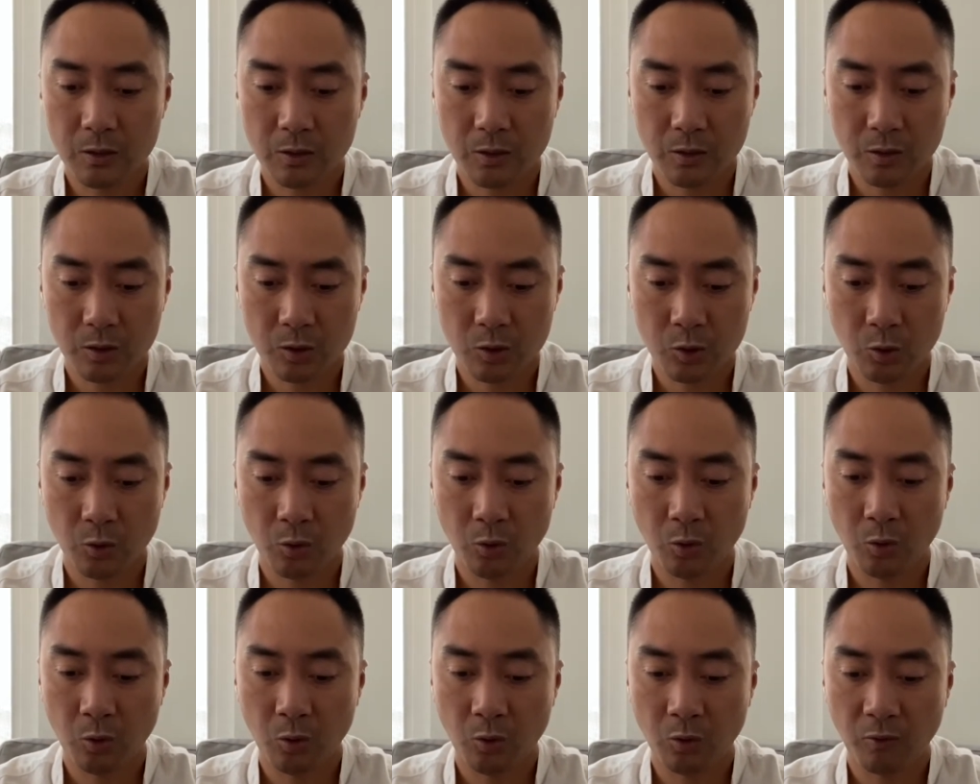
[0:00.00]

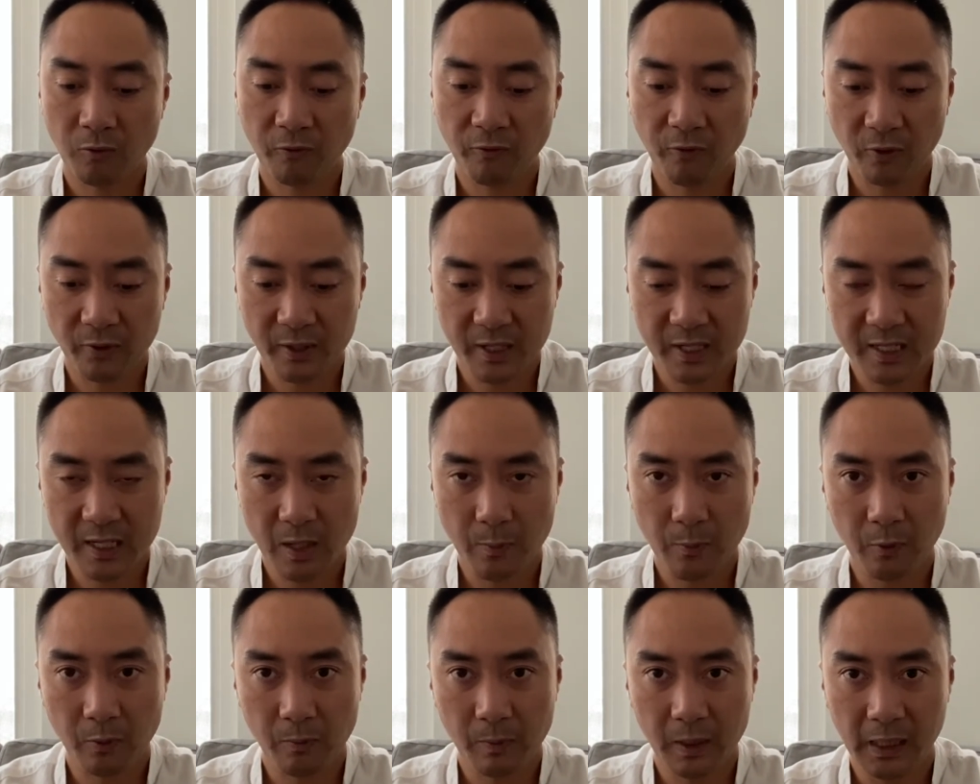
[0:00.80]
So for this
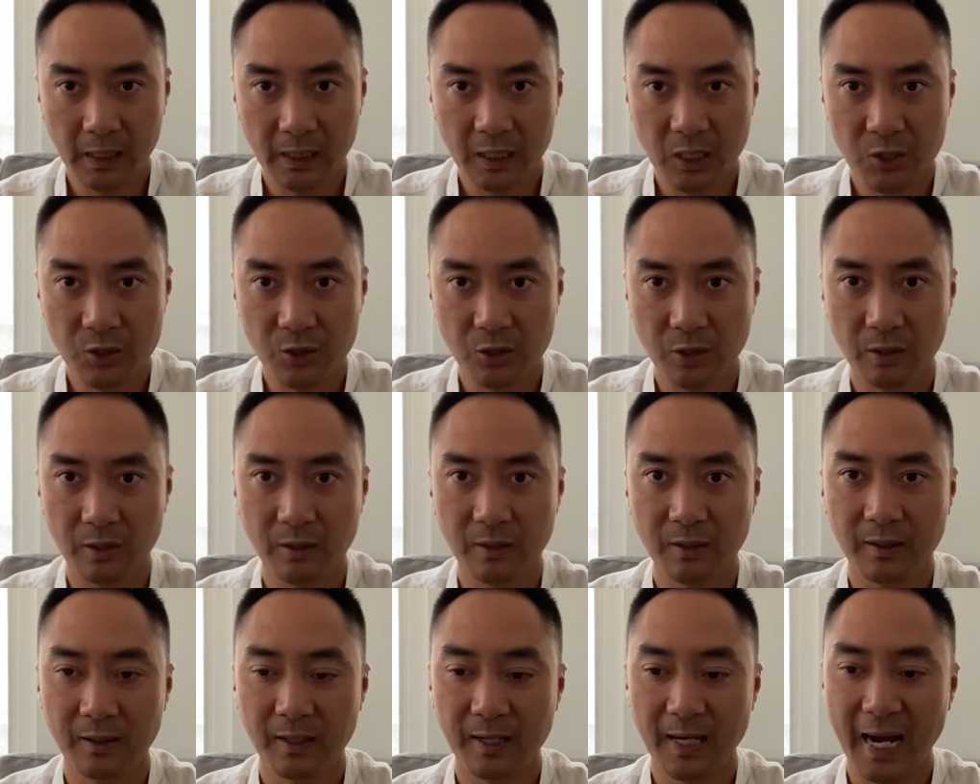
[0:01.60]
type of
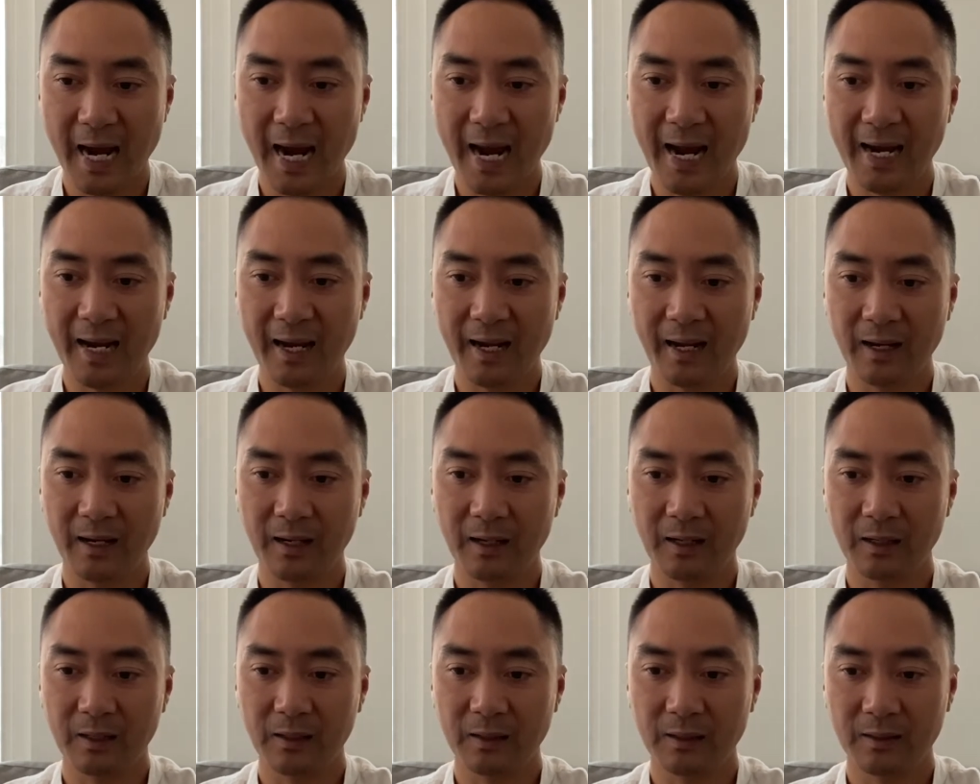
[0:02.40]
meditation,
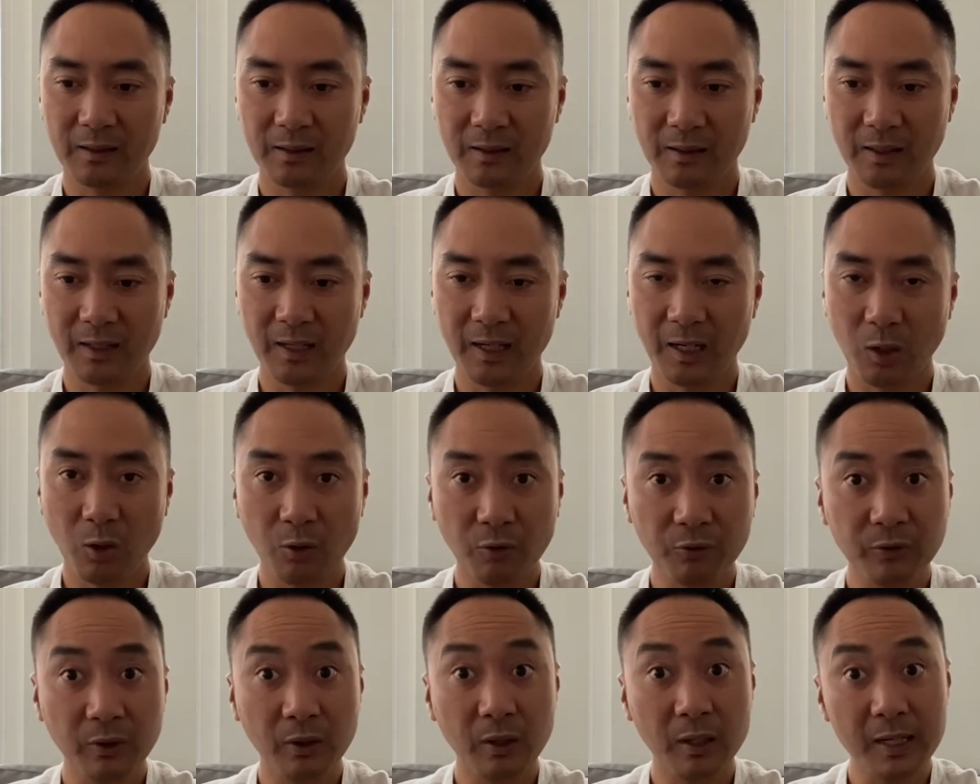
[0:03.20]
I
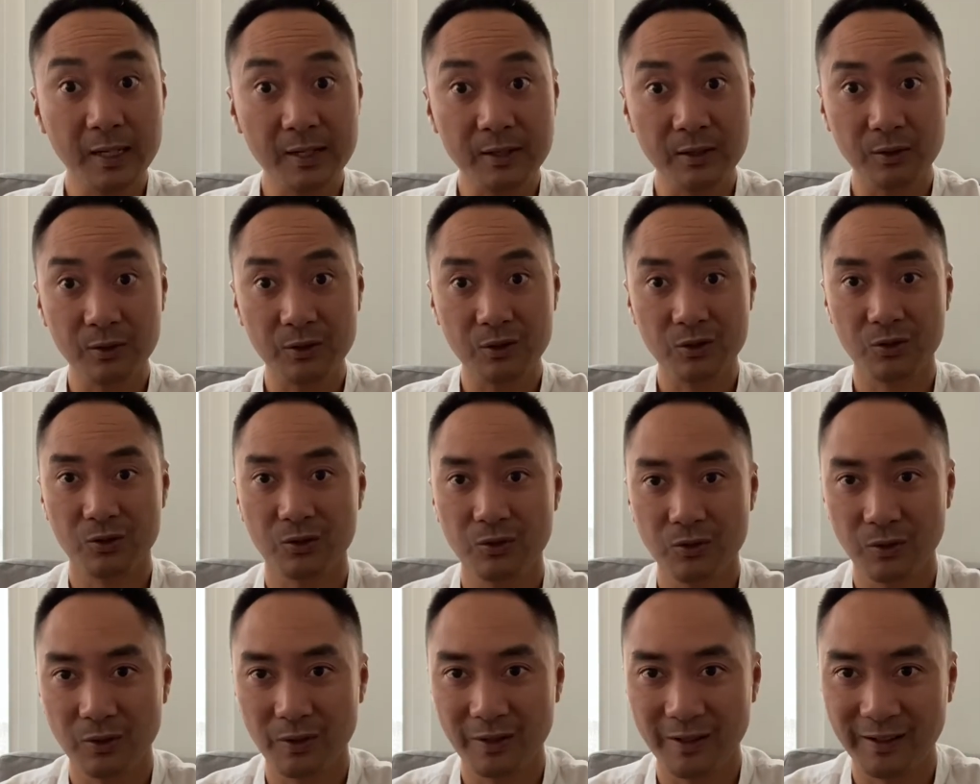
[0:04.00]
often listen
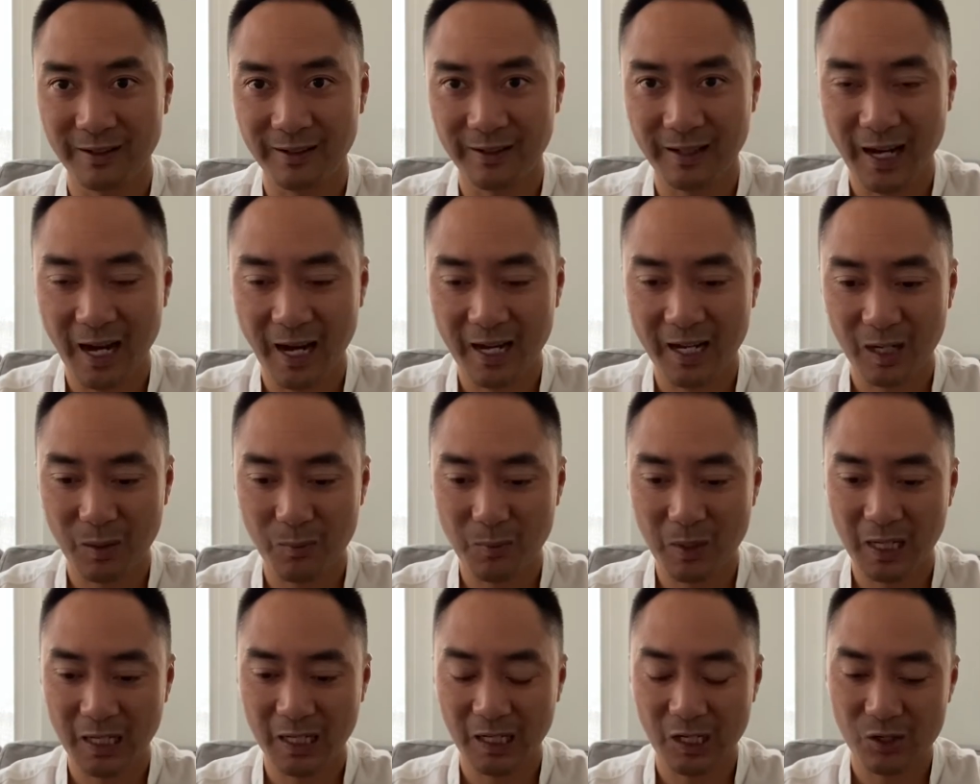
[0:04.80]
to guided
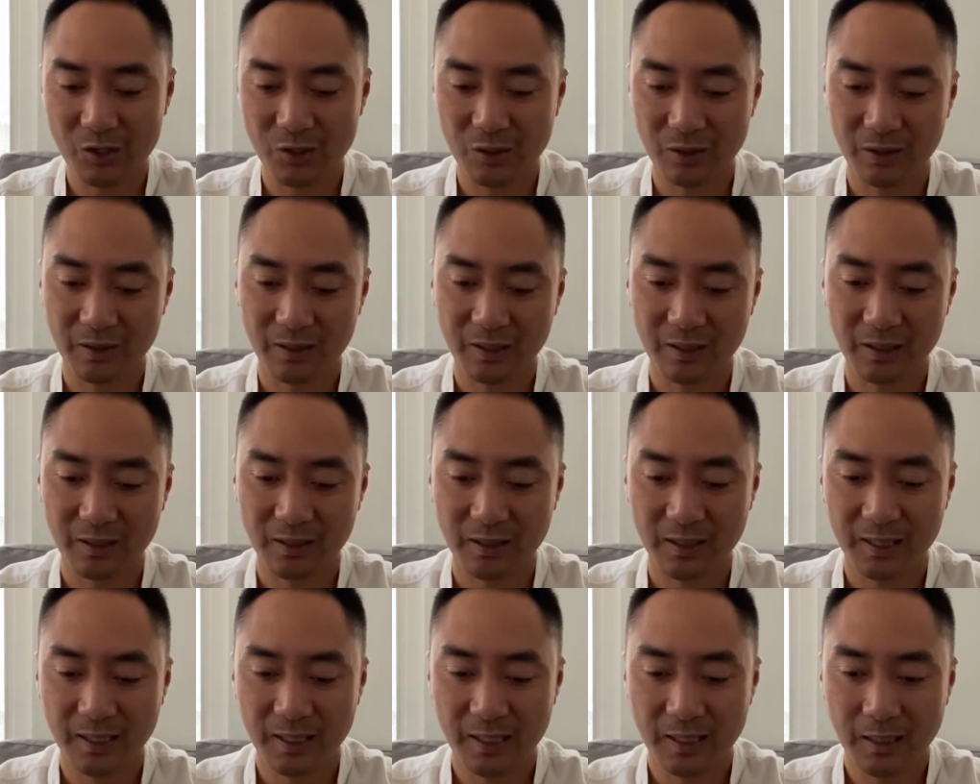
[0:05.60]
meditation
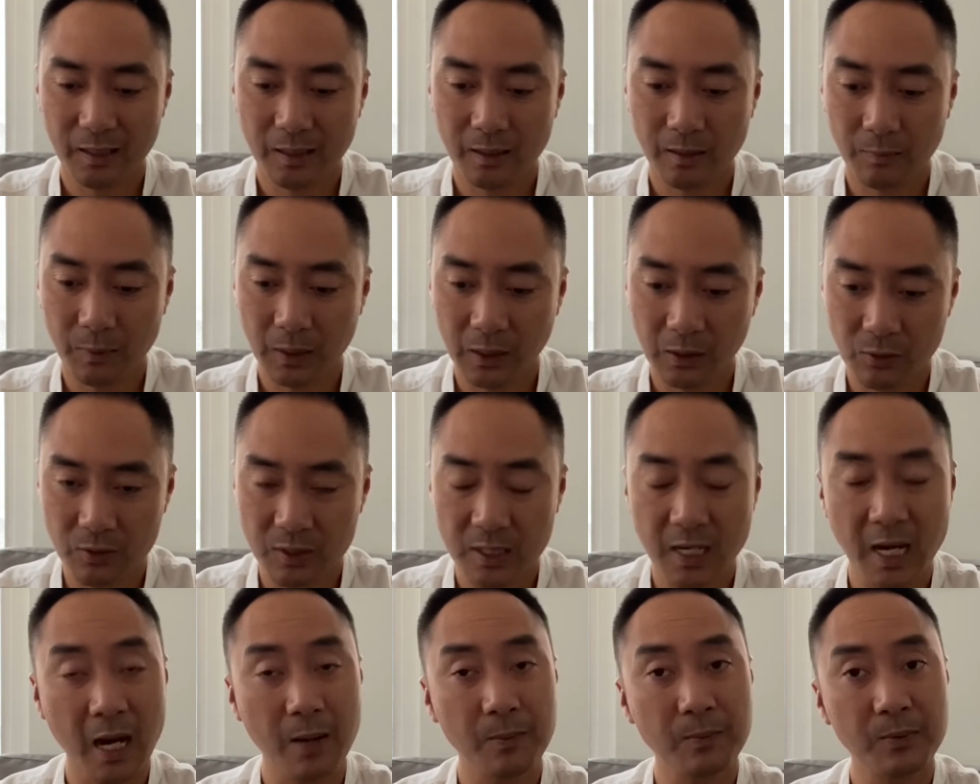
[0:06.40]
because
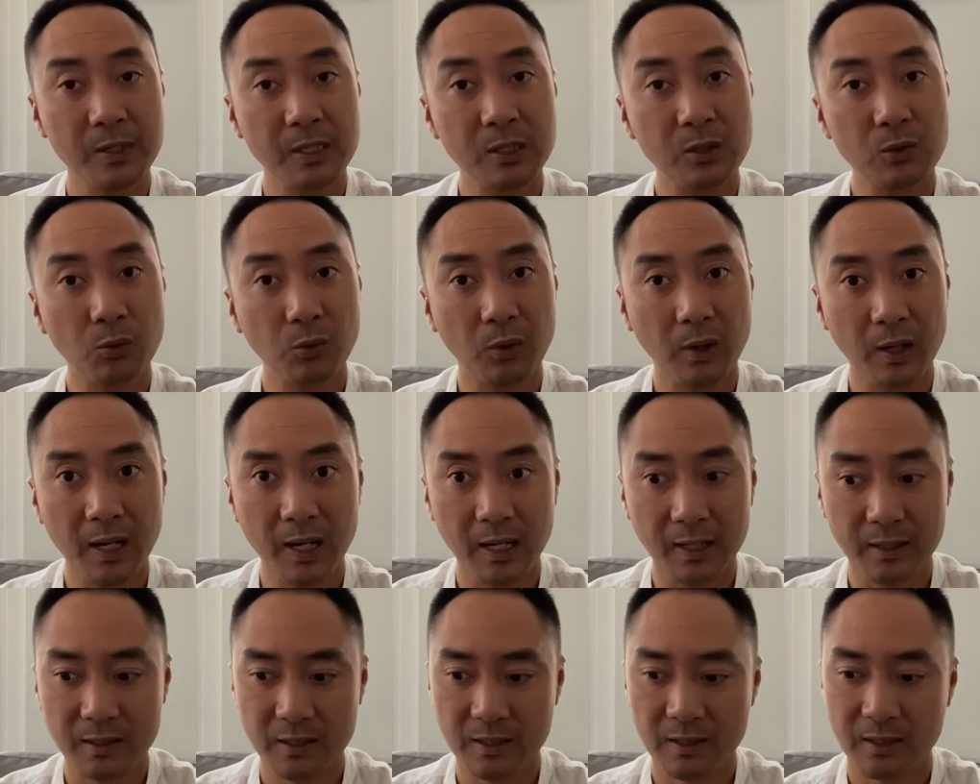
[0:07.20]
it helps me to
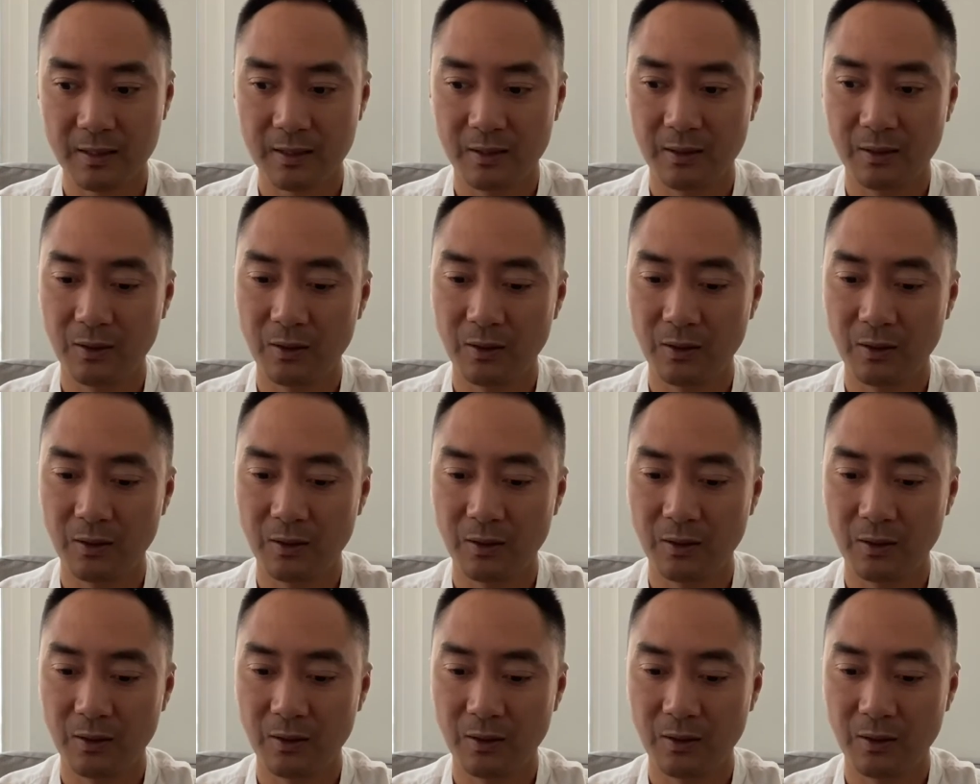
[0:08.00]
relax